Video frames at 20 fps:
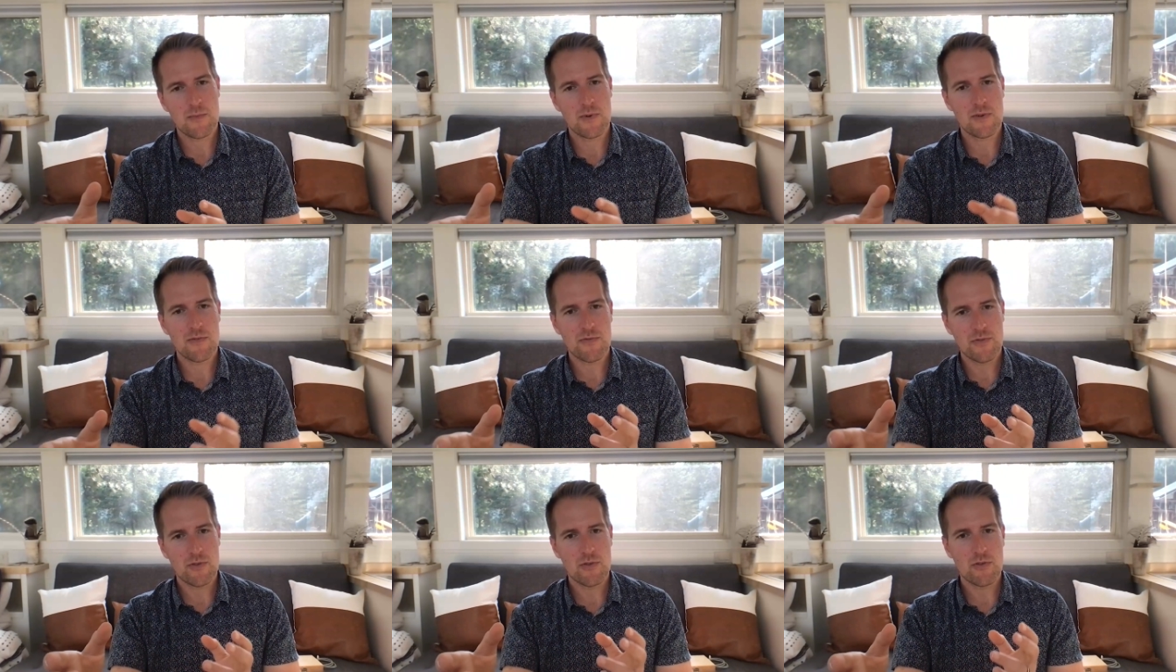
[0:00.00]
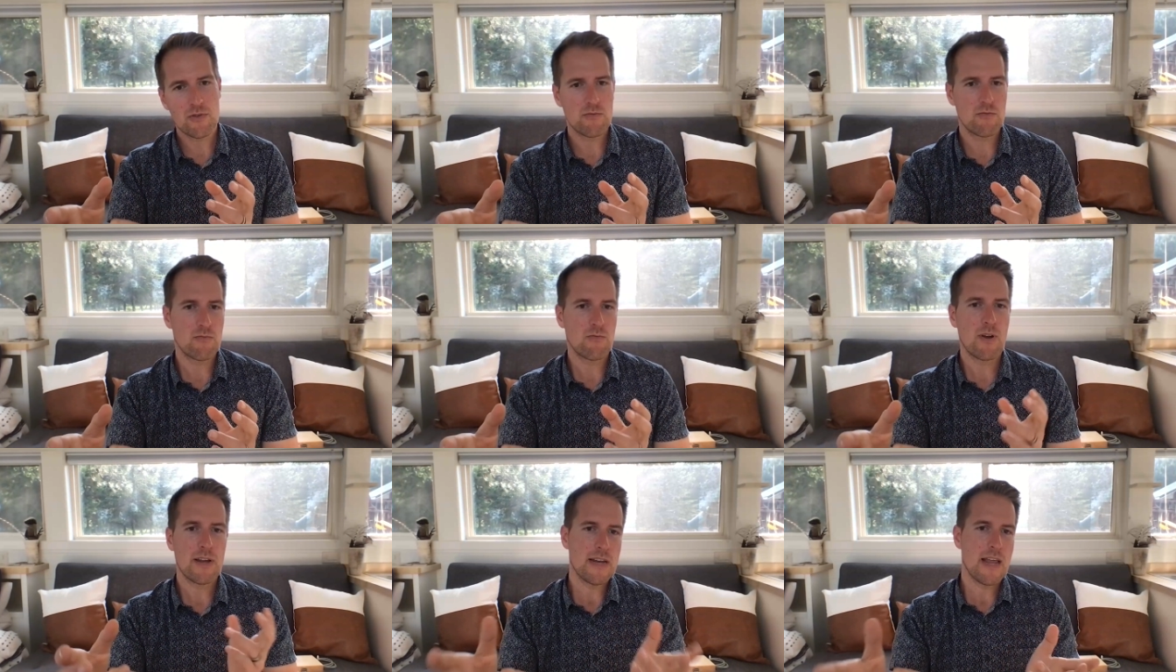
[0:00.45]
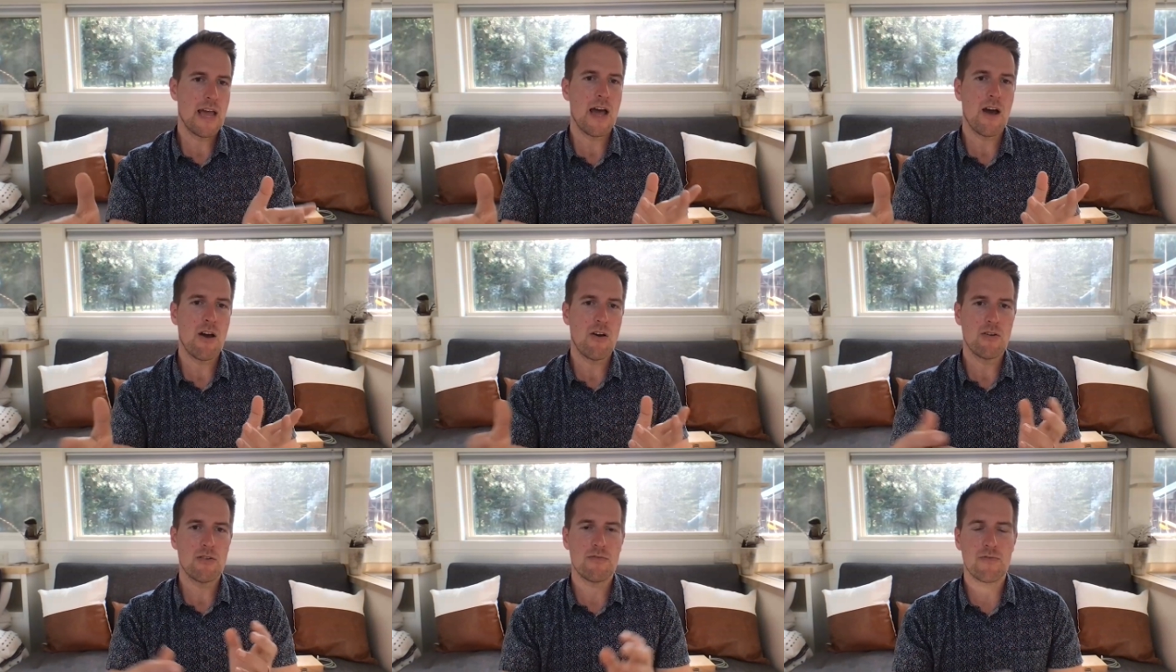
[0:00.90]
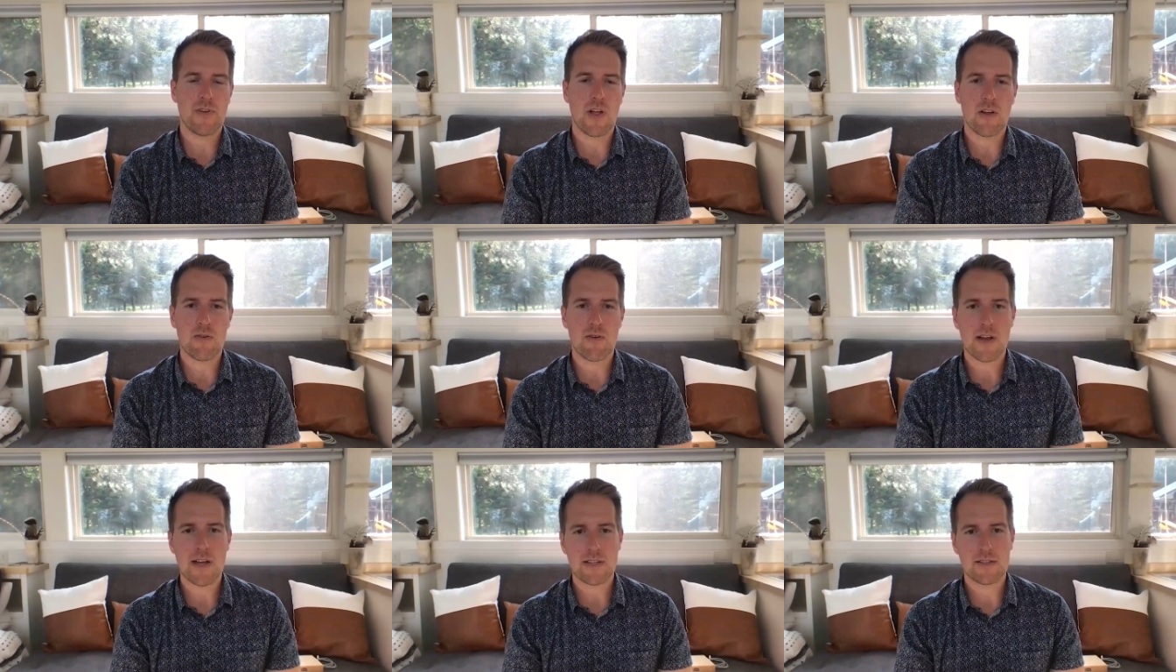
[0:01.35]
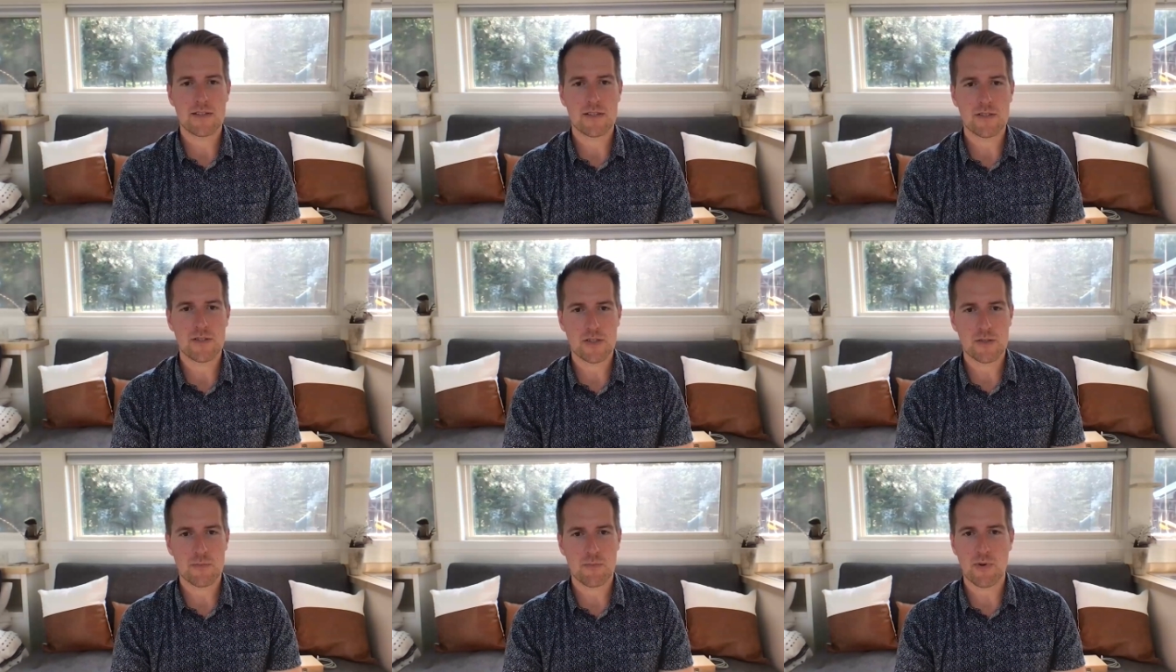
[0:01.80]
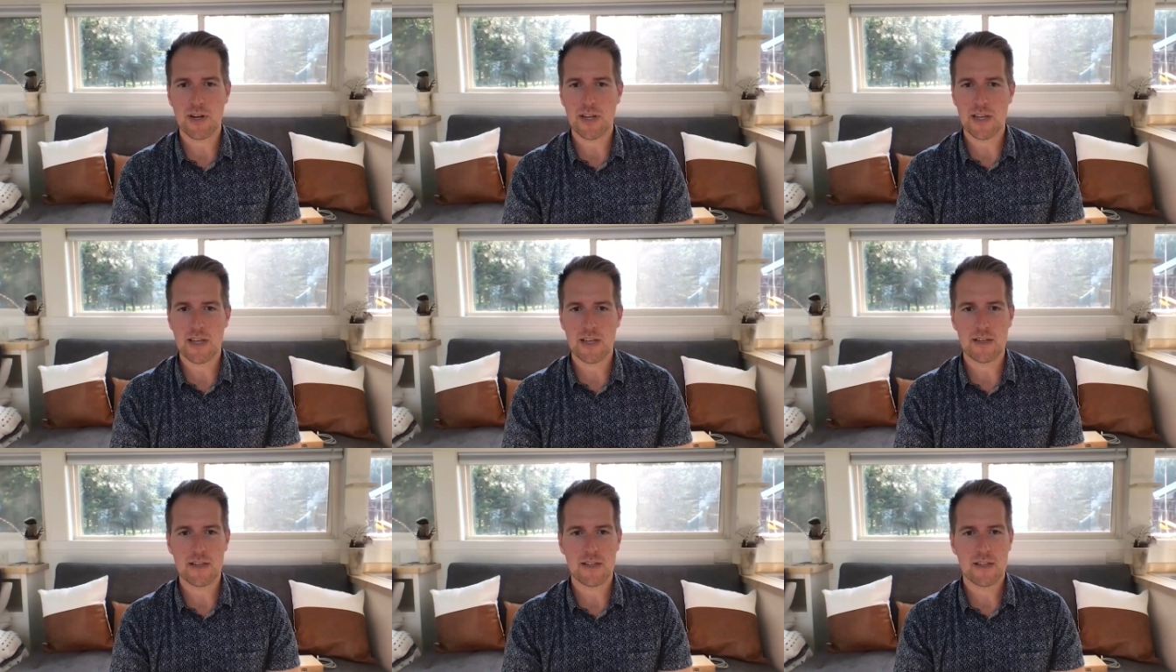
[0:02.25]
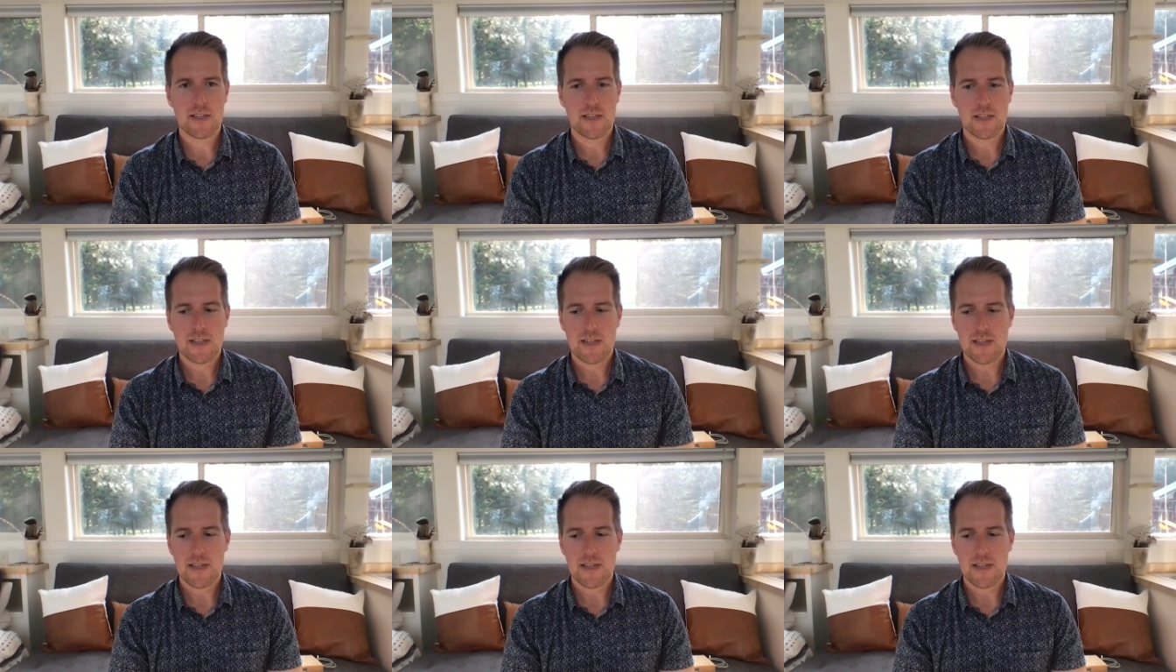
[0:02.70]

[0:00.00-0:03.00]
but for right now, it felt right to just bring in,